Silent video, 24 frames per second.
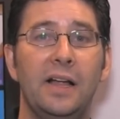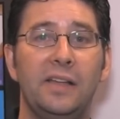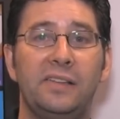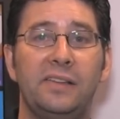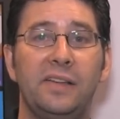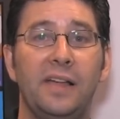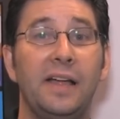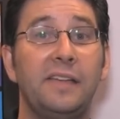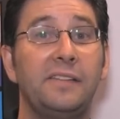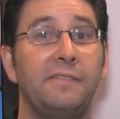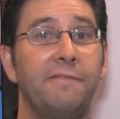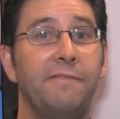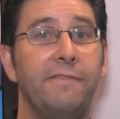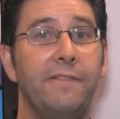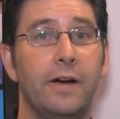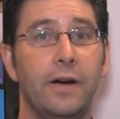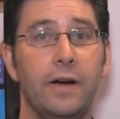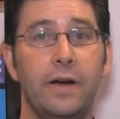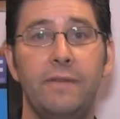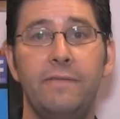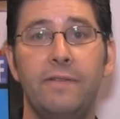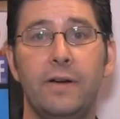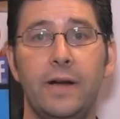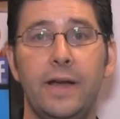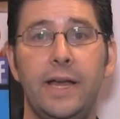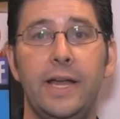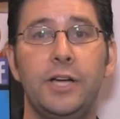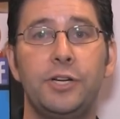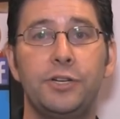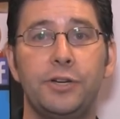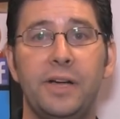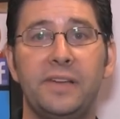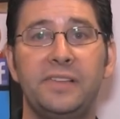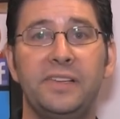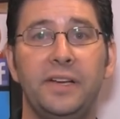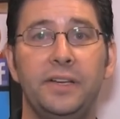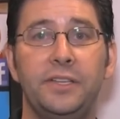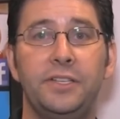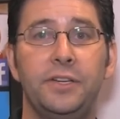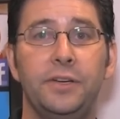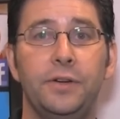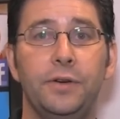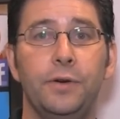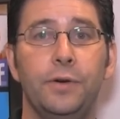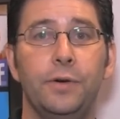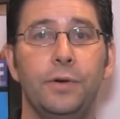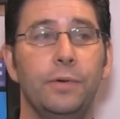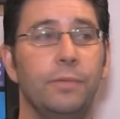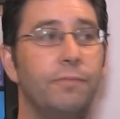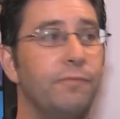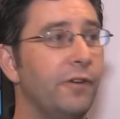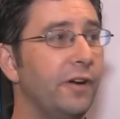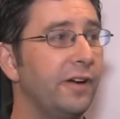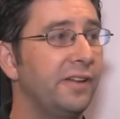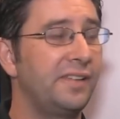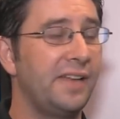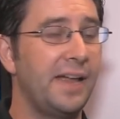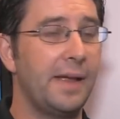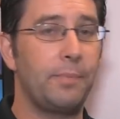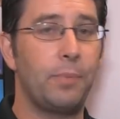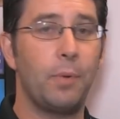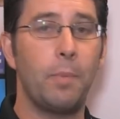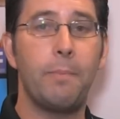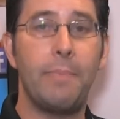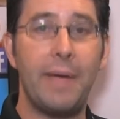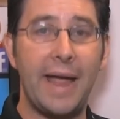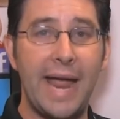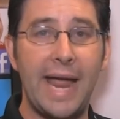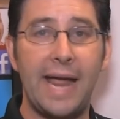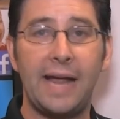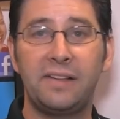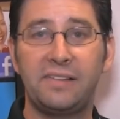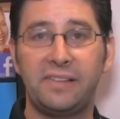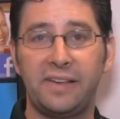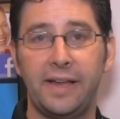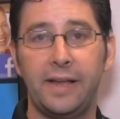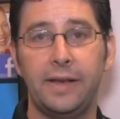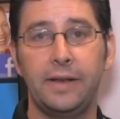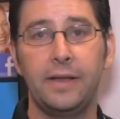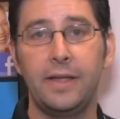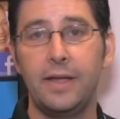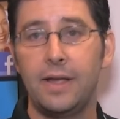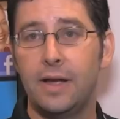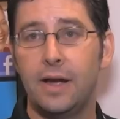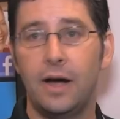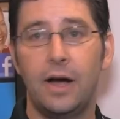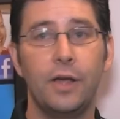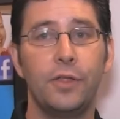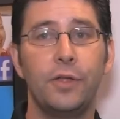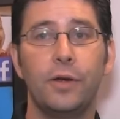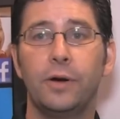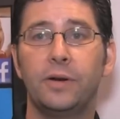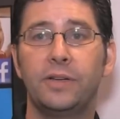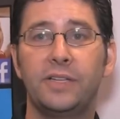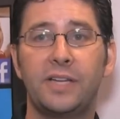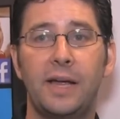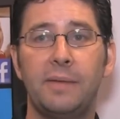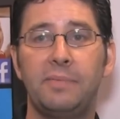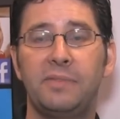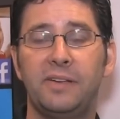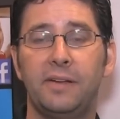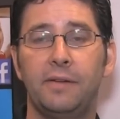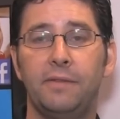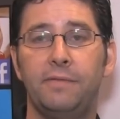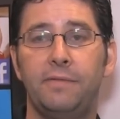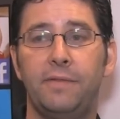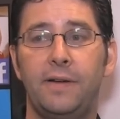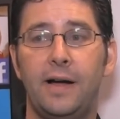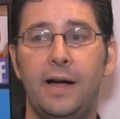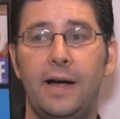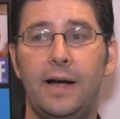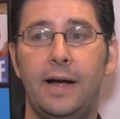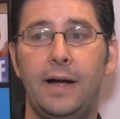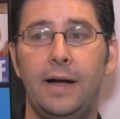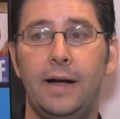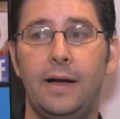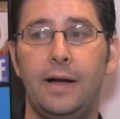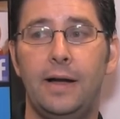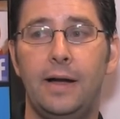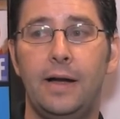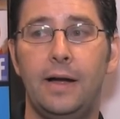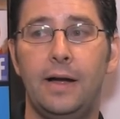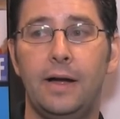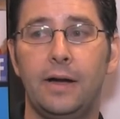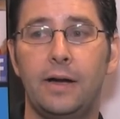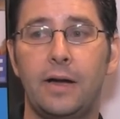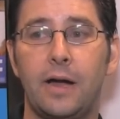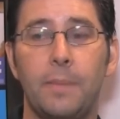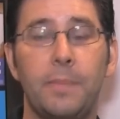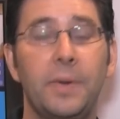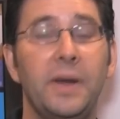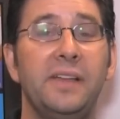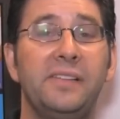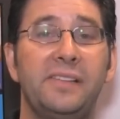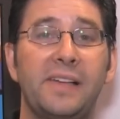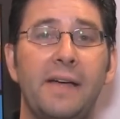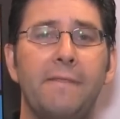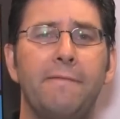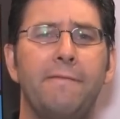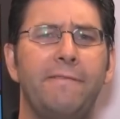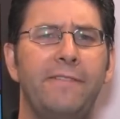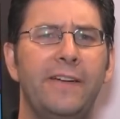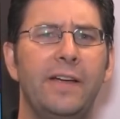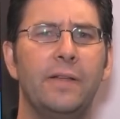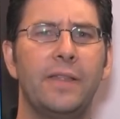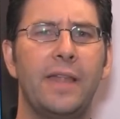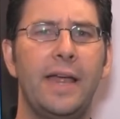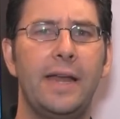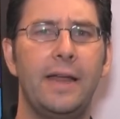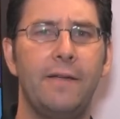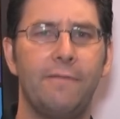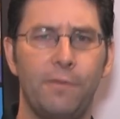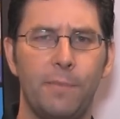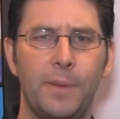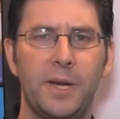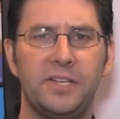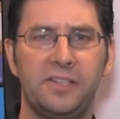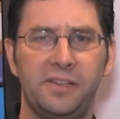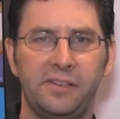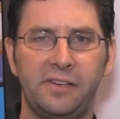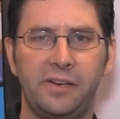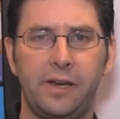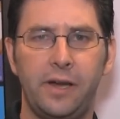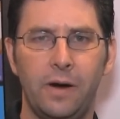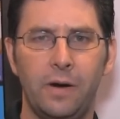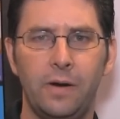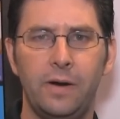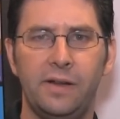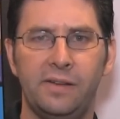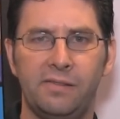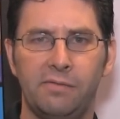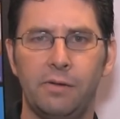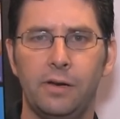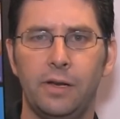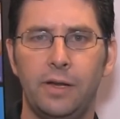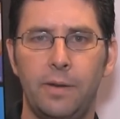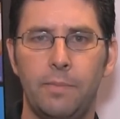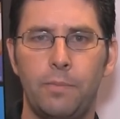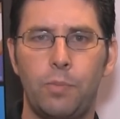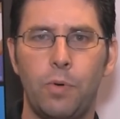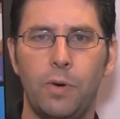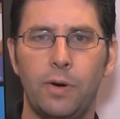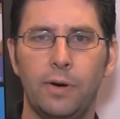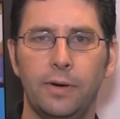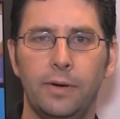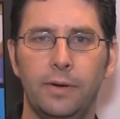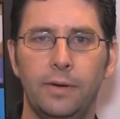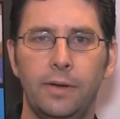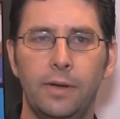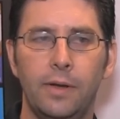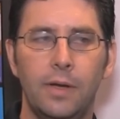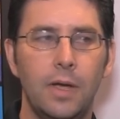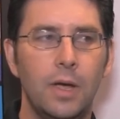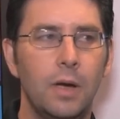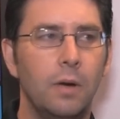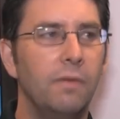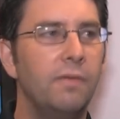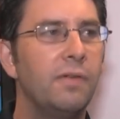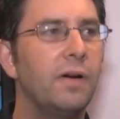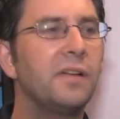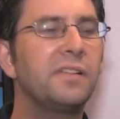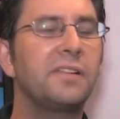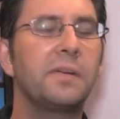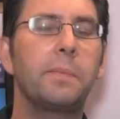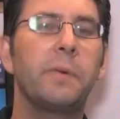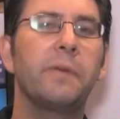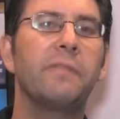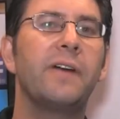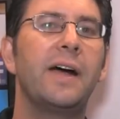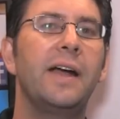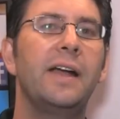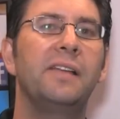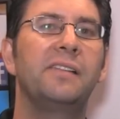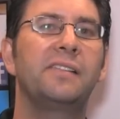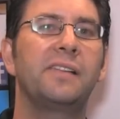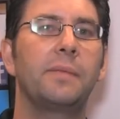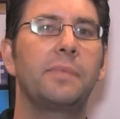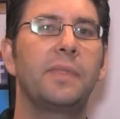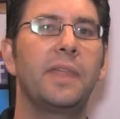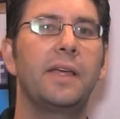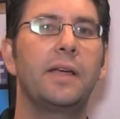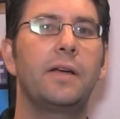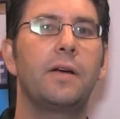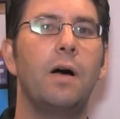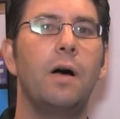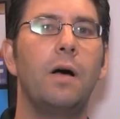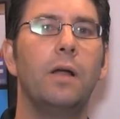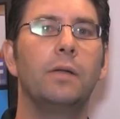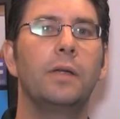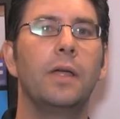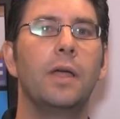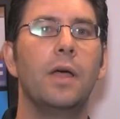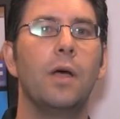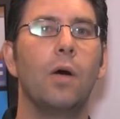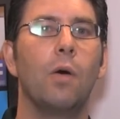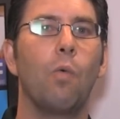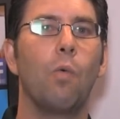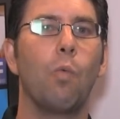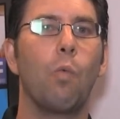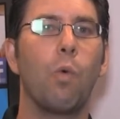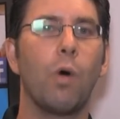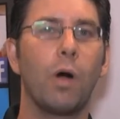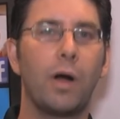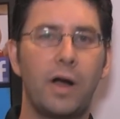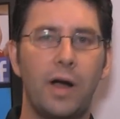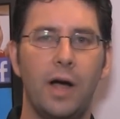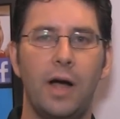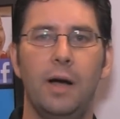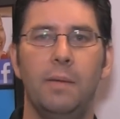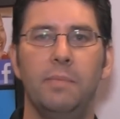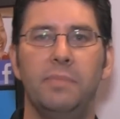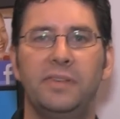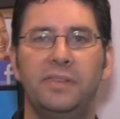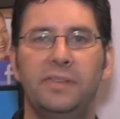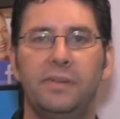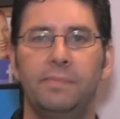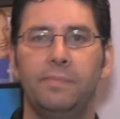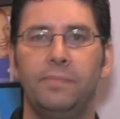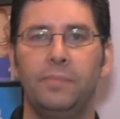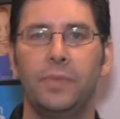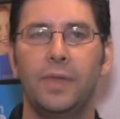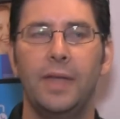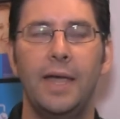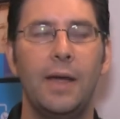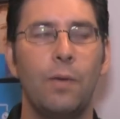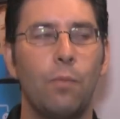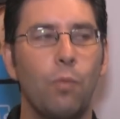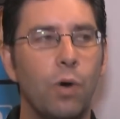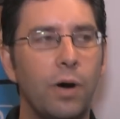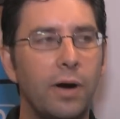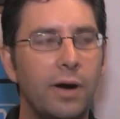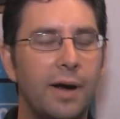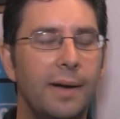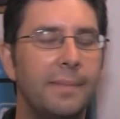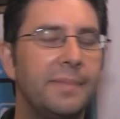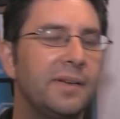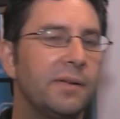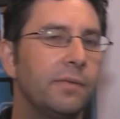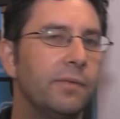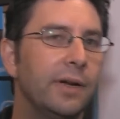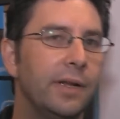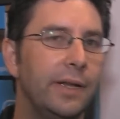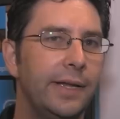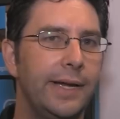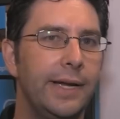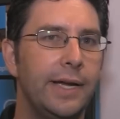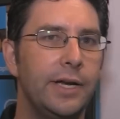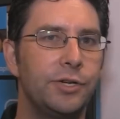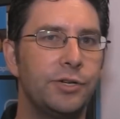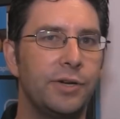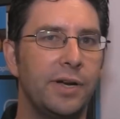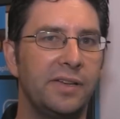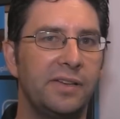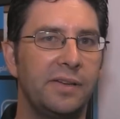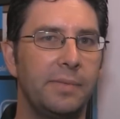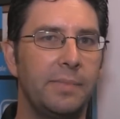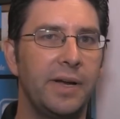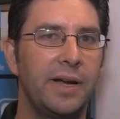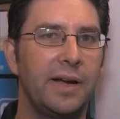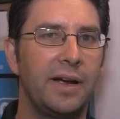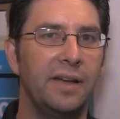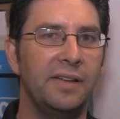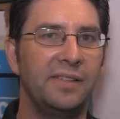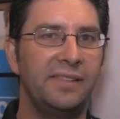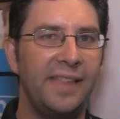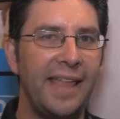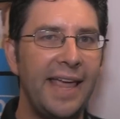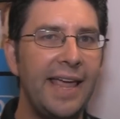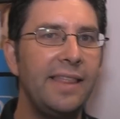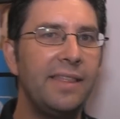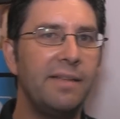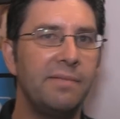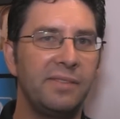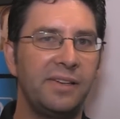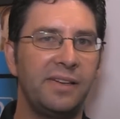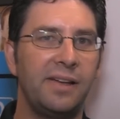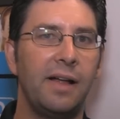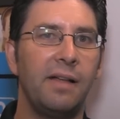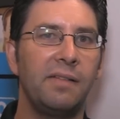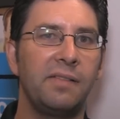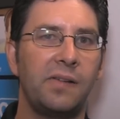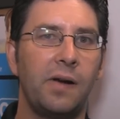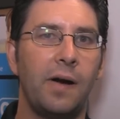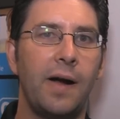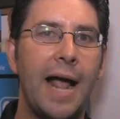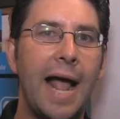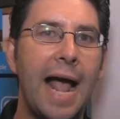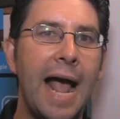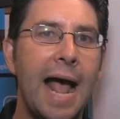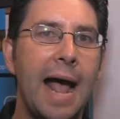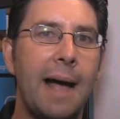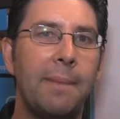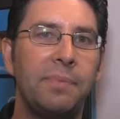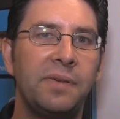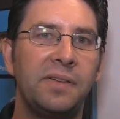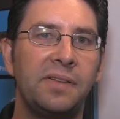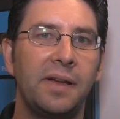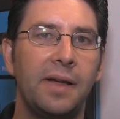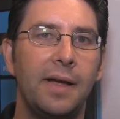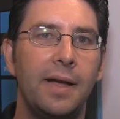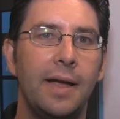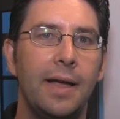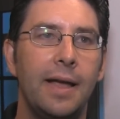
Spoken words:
So that's very interesting to, for example, banks and other types of companies that feel that information security is really important. We've also provided something called work hubs. And work hubs are really interesting because they themselves are apps